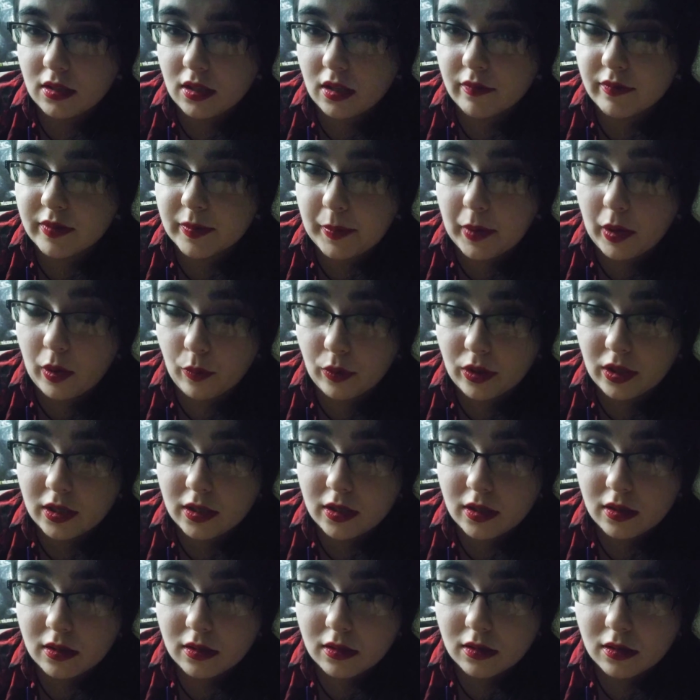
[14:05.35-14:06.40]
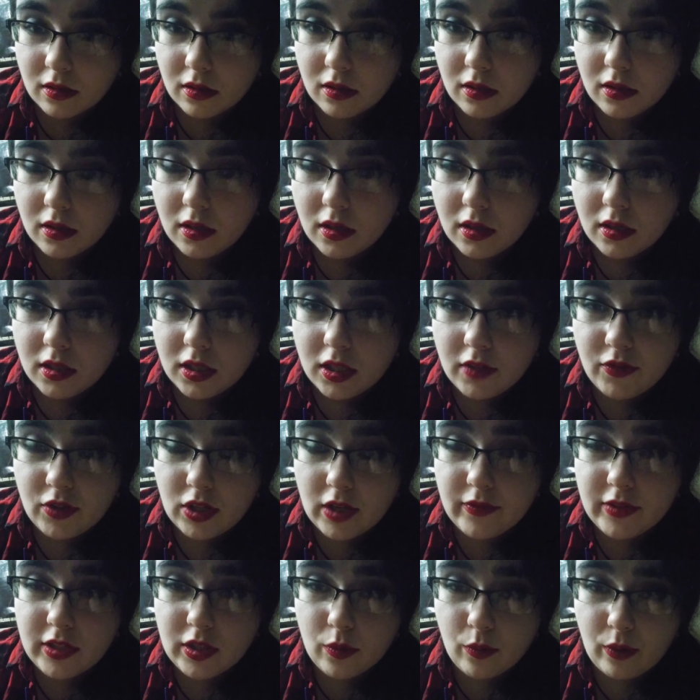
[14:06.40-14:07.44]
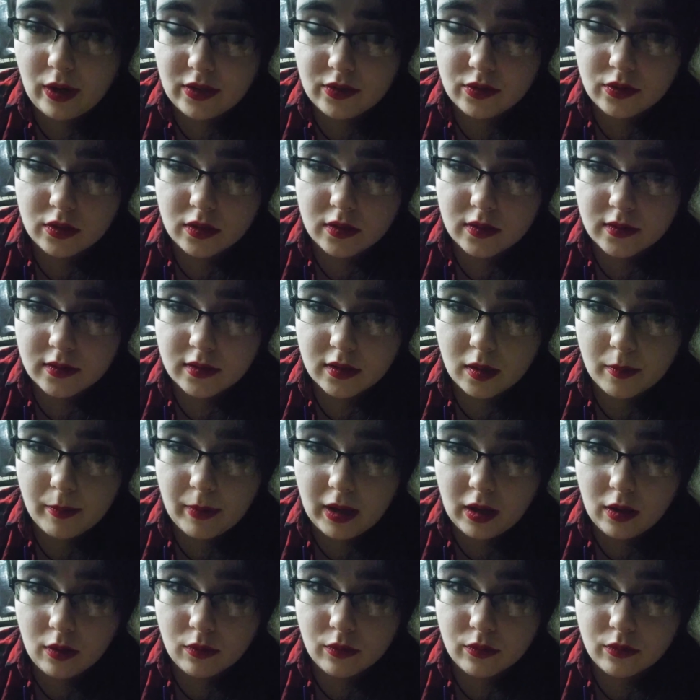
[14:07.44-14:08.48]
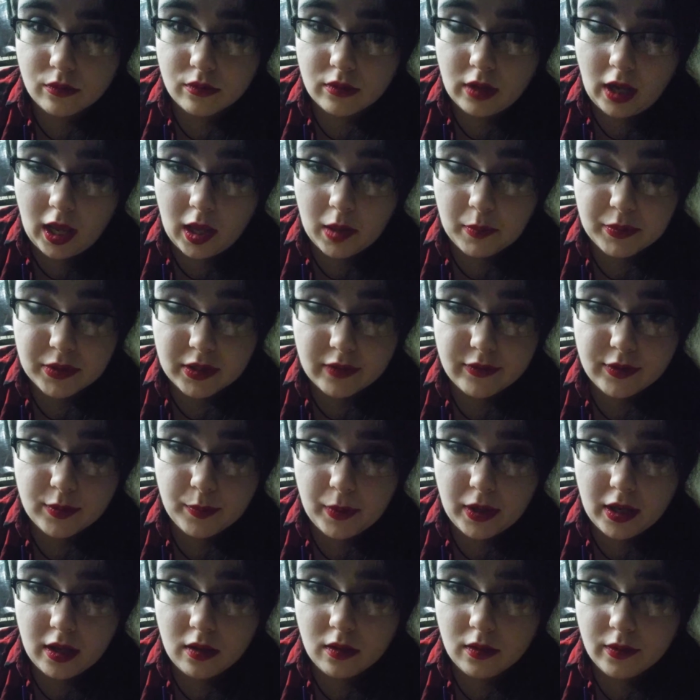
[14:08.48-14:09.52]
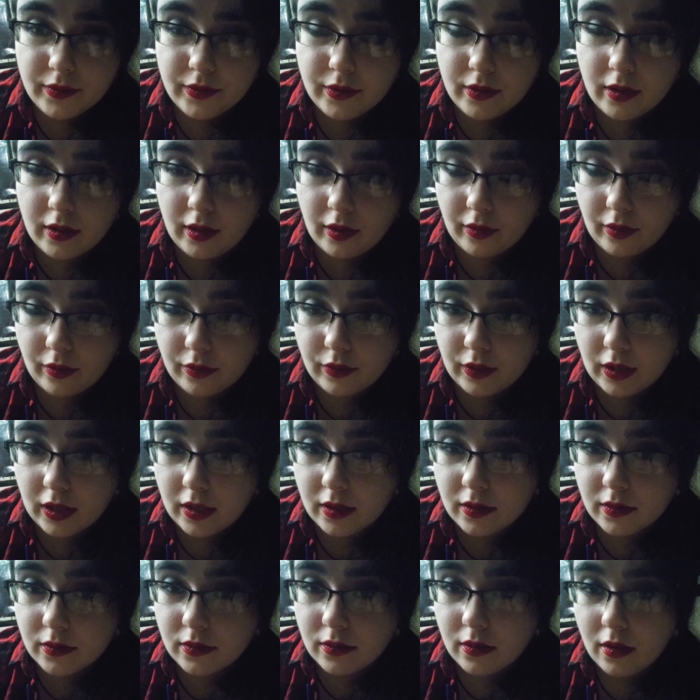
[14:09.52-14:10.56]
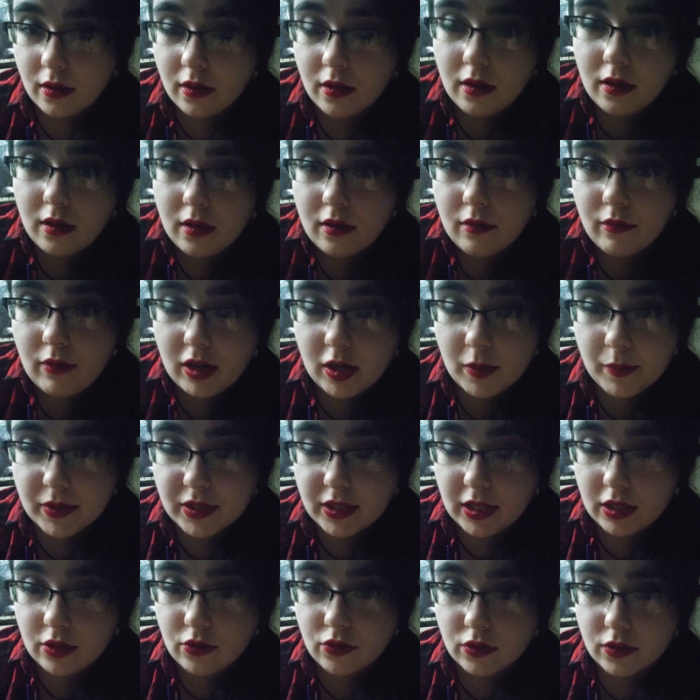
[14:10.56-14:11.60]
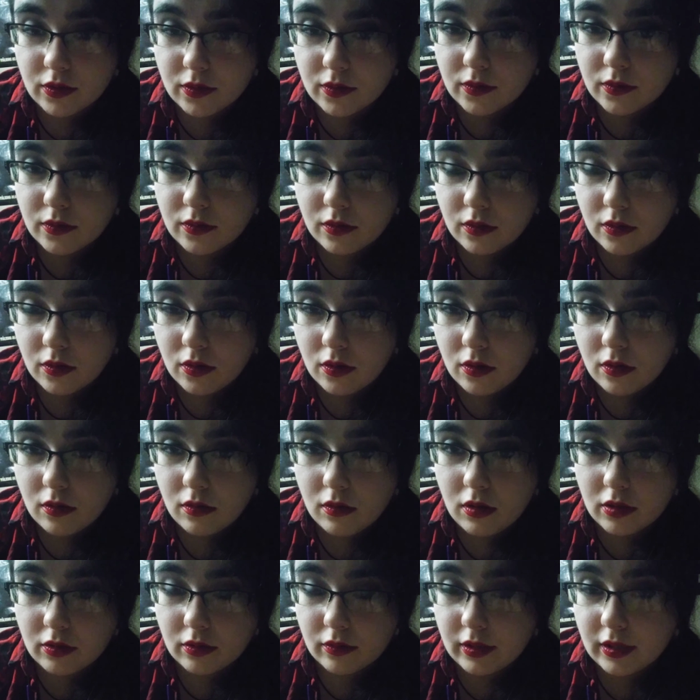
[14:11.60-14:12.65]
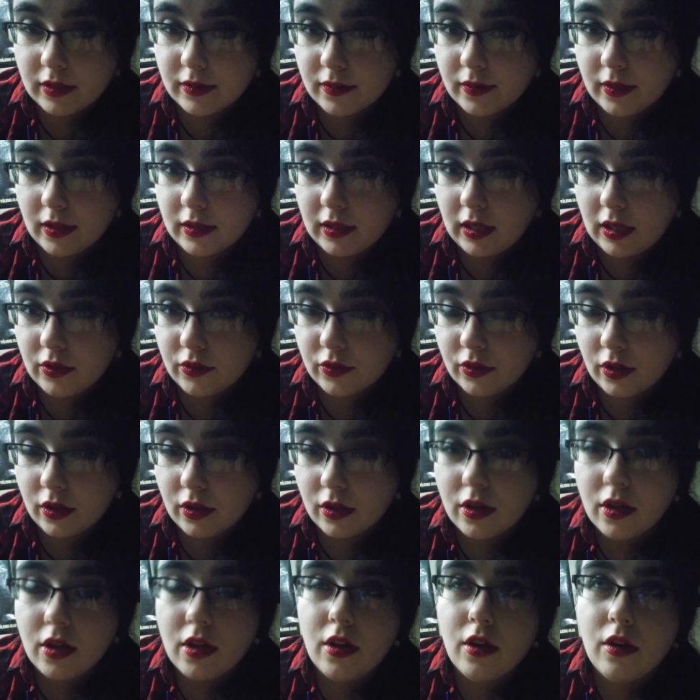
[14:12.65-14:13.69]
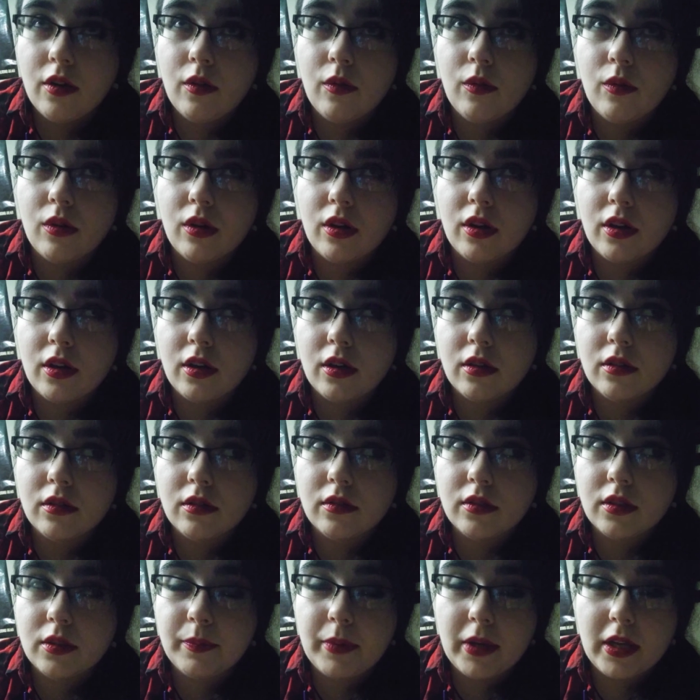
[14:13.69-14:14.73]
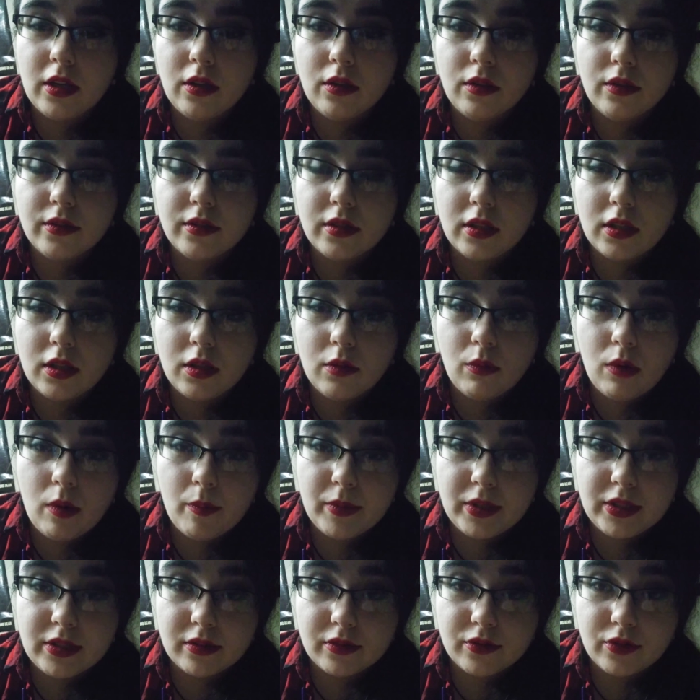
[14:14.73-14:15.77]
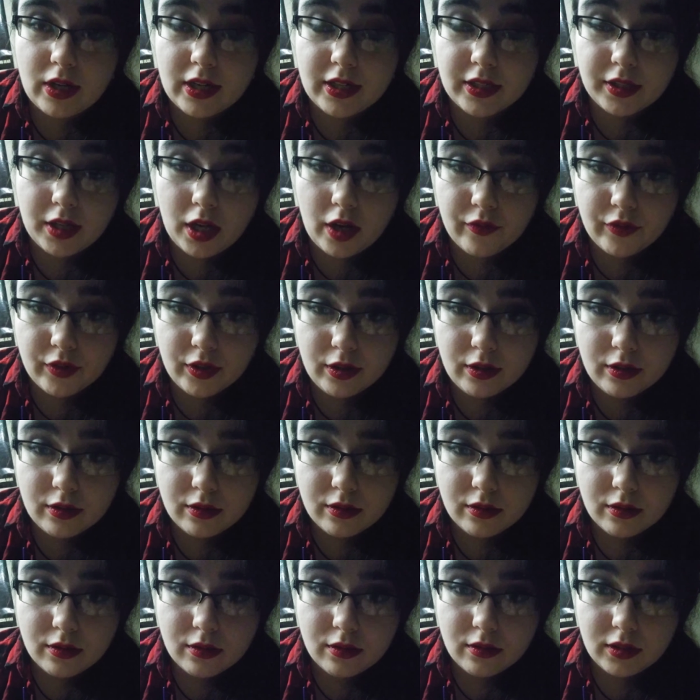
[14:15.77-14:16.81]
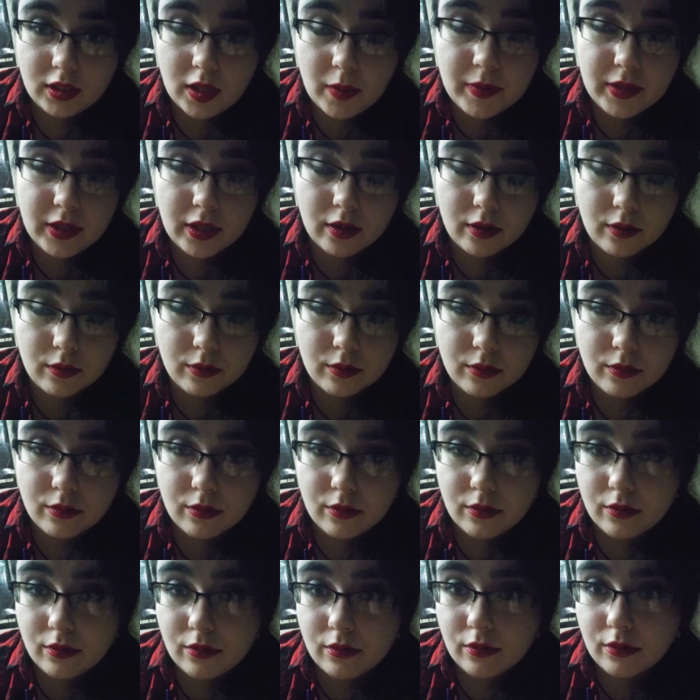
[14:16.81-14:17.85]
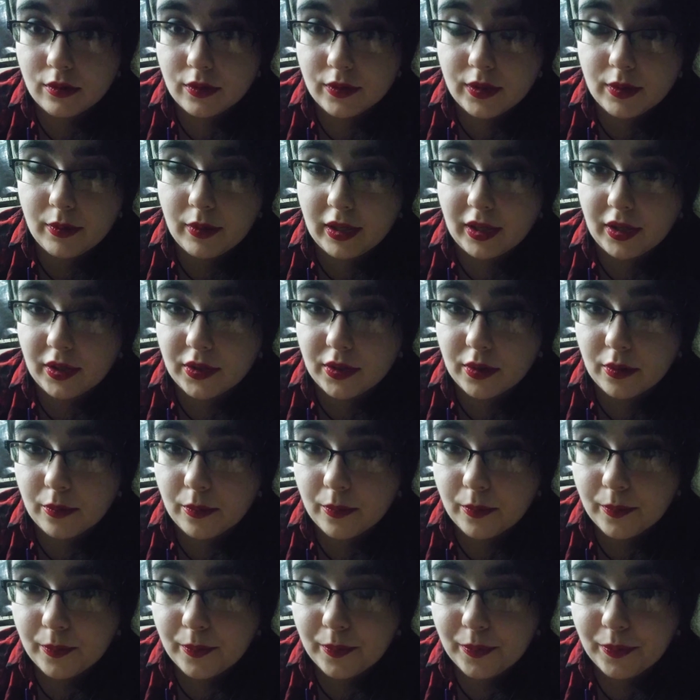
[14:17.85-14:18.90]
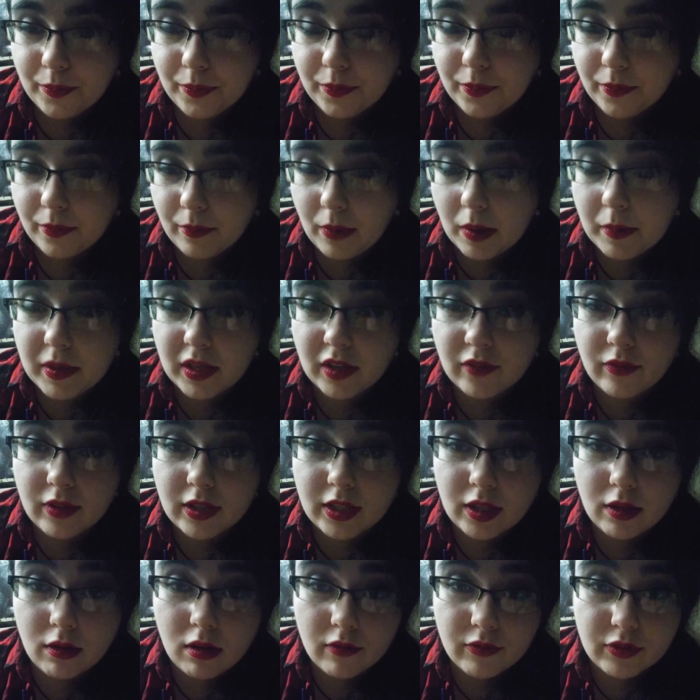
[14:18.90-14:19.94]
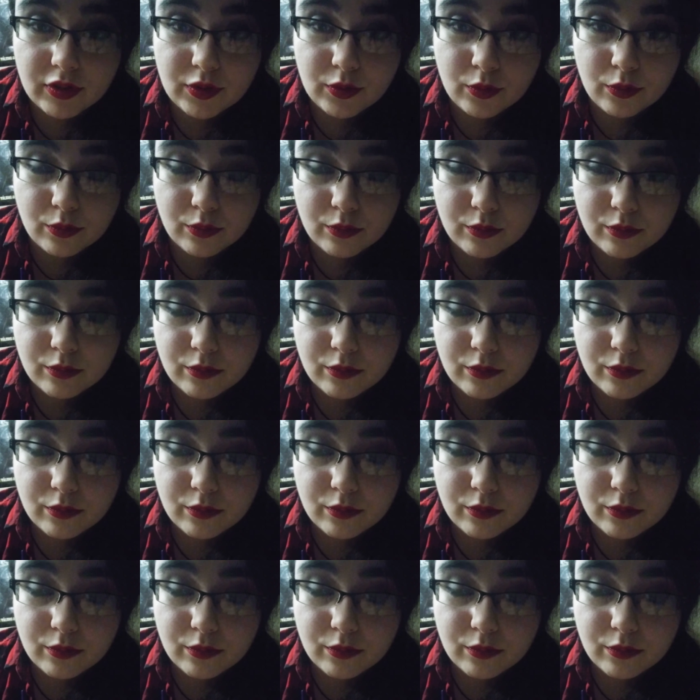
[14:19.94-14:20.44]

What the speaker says: of spell work. If you have any questions about types of spells and other things, recommendations, other things of that nature, or spells that you want me to try to cover, let me know. I'll see what I can do. Might make a video of it too.